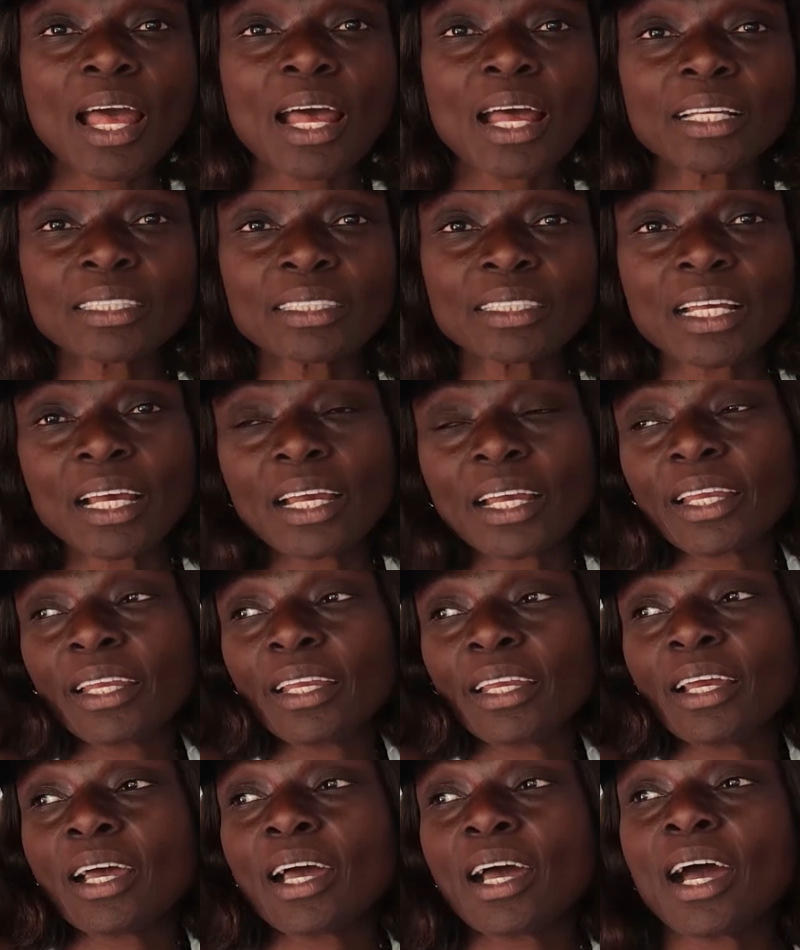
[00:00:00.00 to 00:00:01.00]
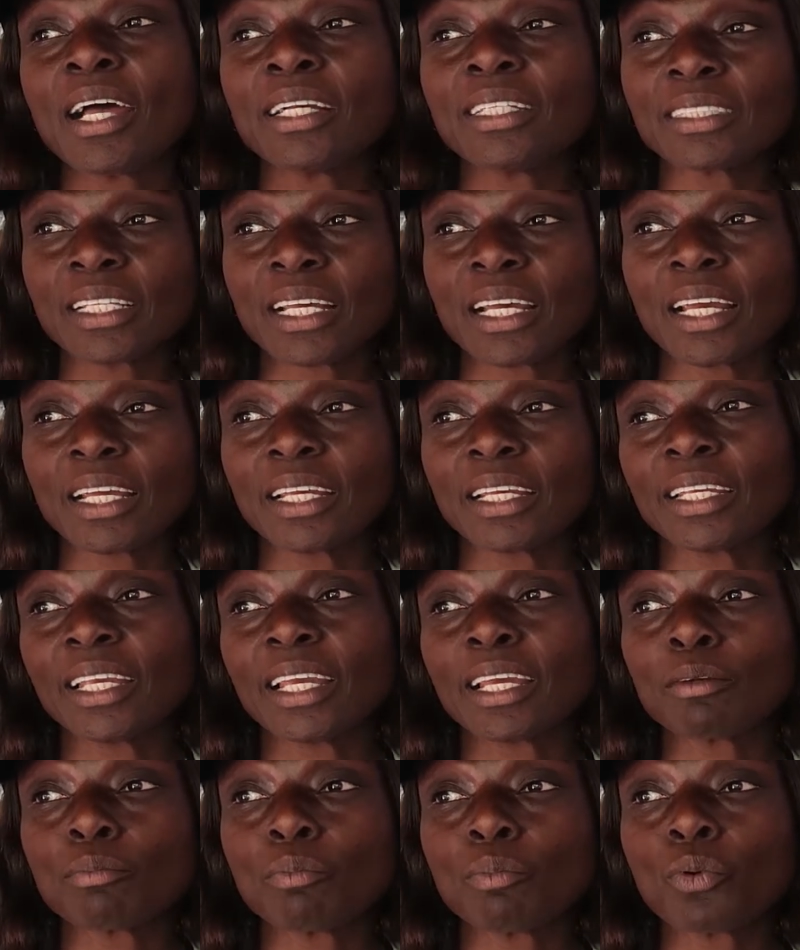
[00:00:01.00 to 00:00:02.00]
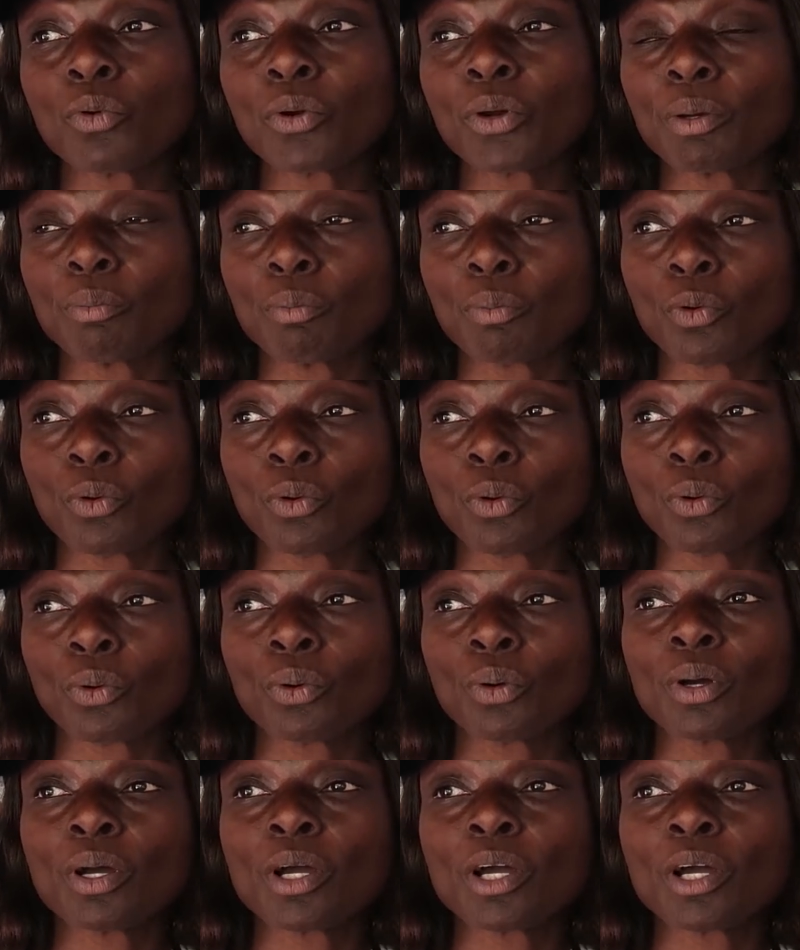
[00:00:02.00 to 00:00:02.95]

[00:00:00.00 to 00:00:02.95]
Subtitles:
as I get more and more